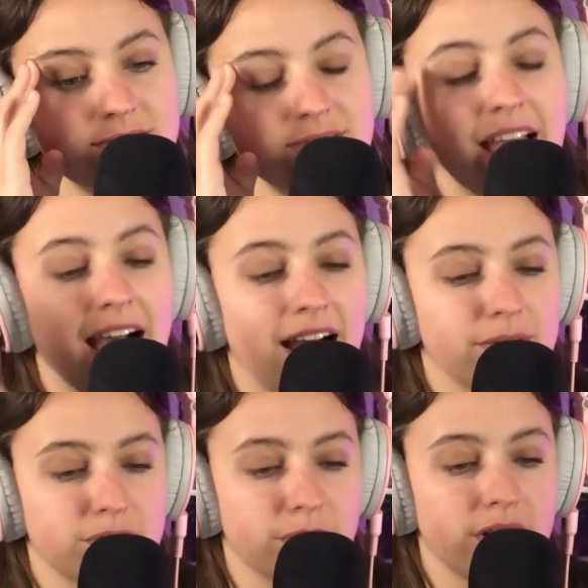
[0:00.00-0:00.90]
Yeah, I
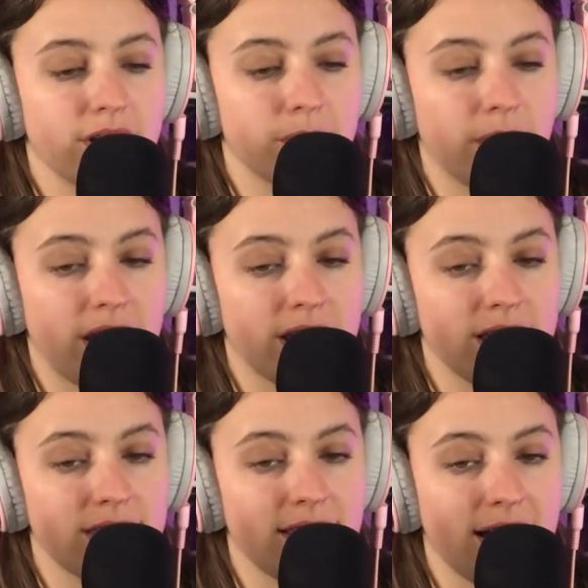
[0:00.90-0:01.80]
was reading on
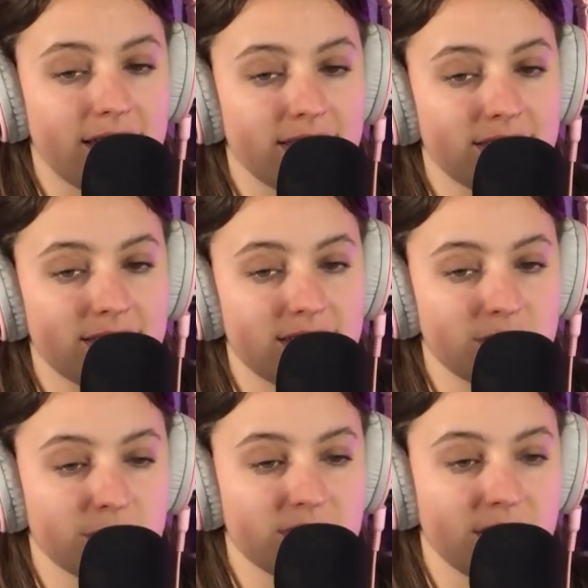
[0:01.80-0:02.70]
Reddit that this
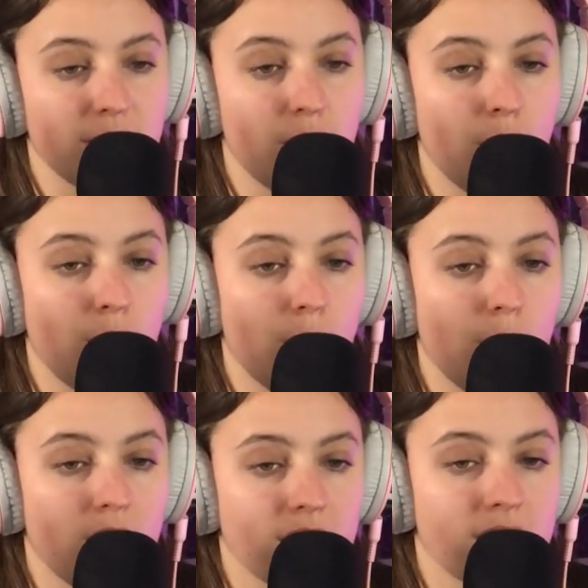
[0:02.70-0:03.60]
was like
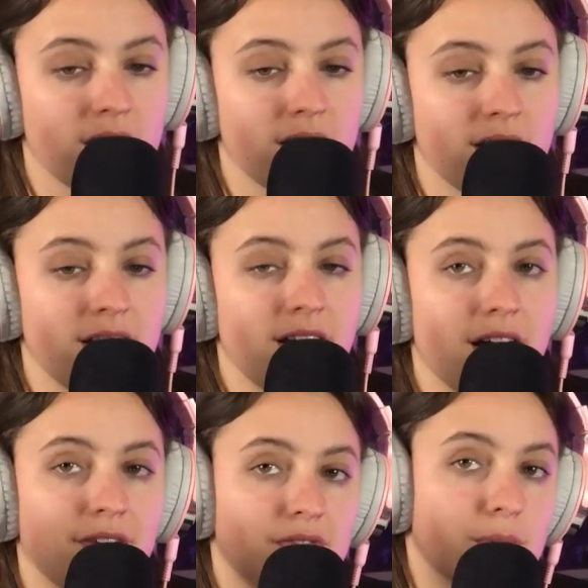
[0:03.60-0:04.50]
one
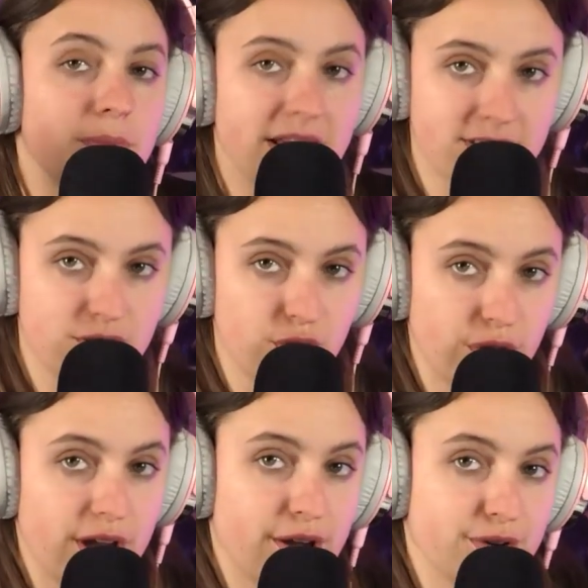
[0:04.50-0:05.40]
of the best
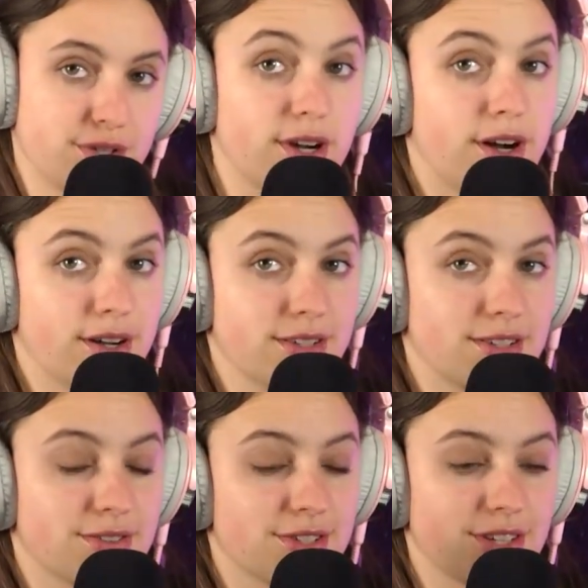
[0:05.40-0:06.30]
Kreator songs.
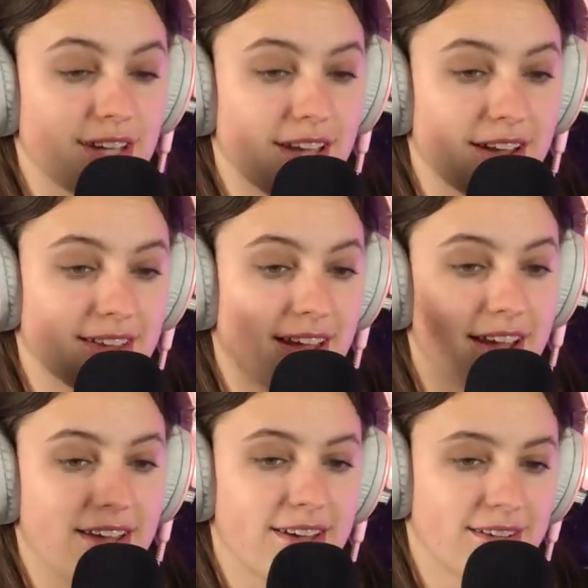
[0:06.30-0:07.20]
I was looking at
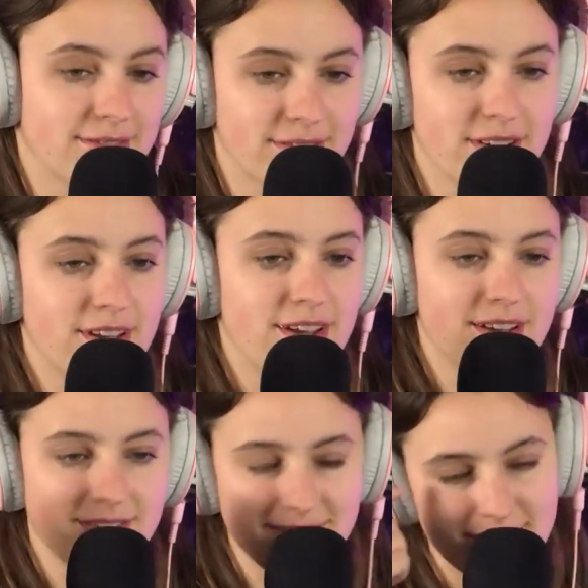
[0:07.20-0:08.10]
like
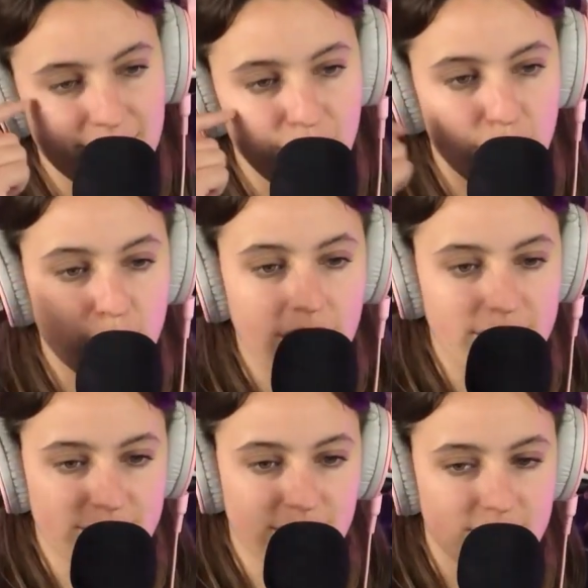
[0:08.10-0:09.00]
different
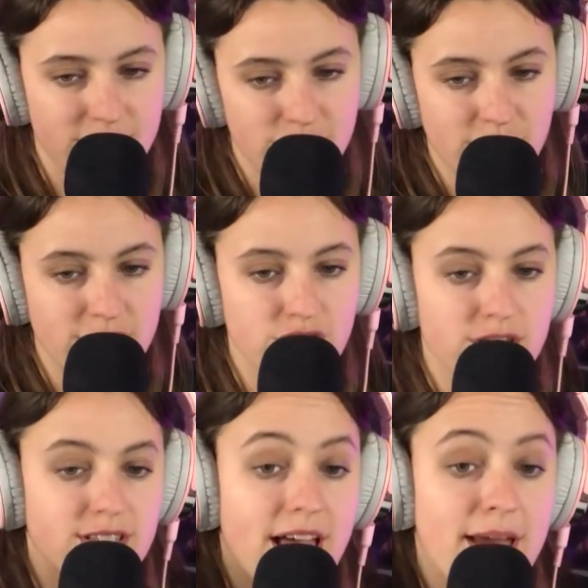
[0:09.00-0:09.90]
Kreator song
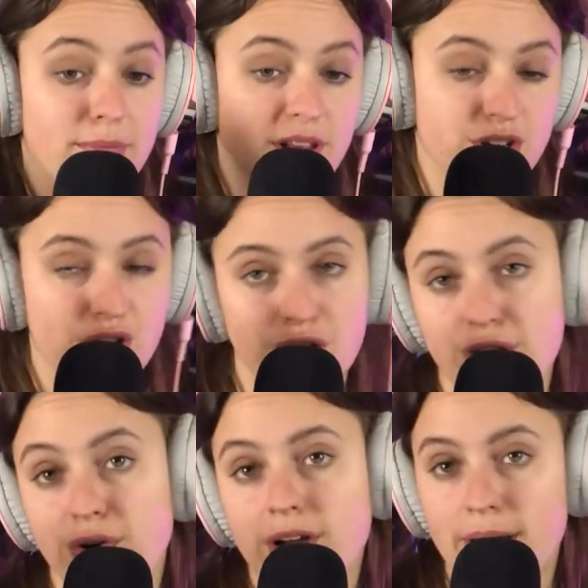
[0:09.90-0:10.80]
suggestions and Pleasure to
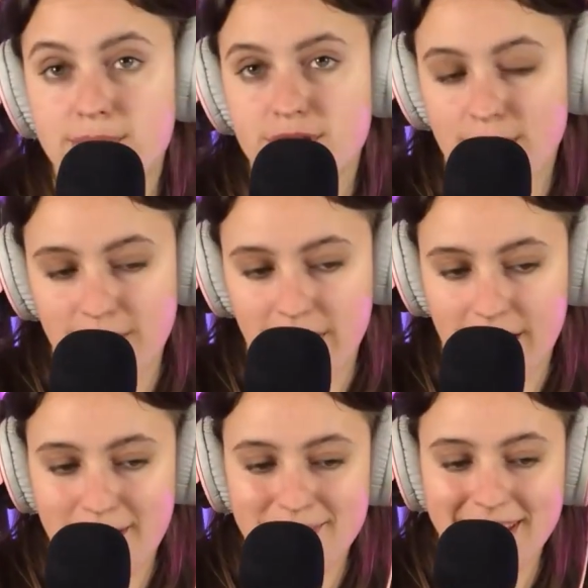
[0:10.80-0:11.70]
Kill kept coming
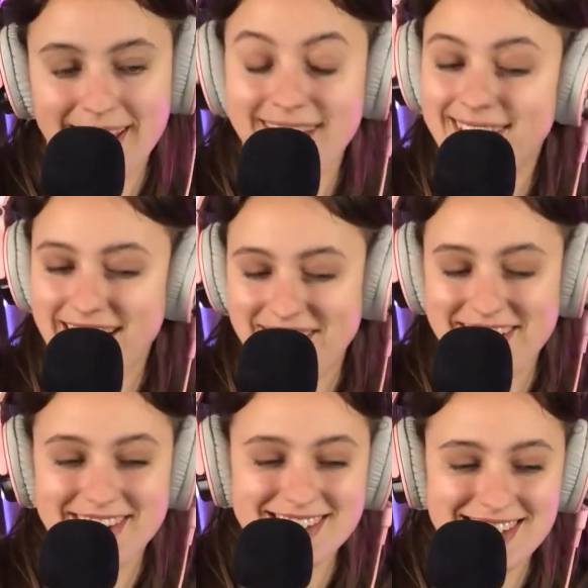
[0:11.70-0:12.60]
up. And now I
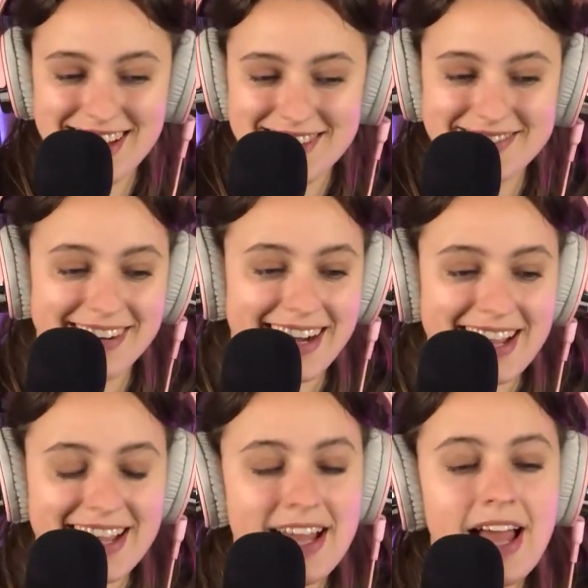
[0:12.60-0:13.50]
understand
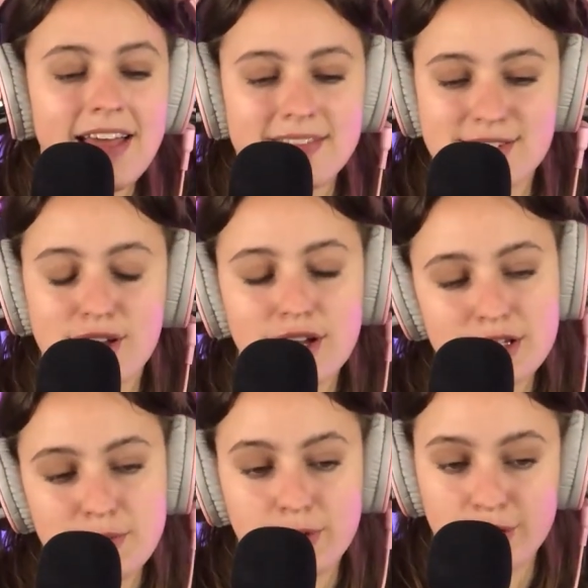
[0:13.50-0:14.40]
why. The song
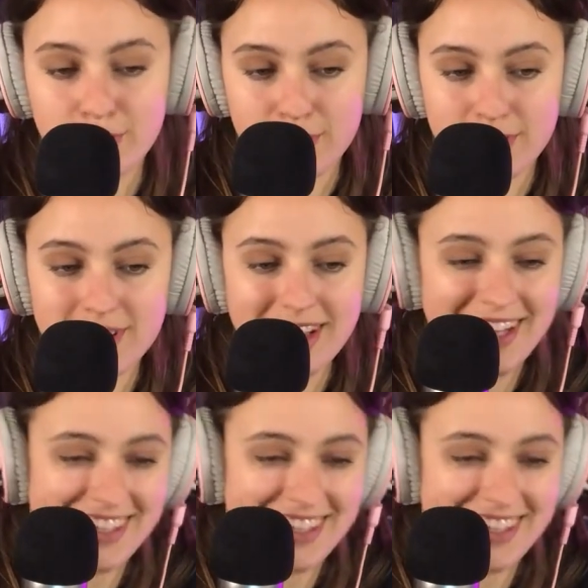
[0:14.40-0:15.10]
is brutal.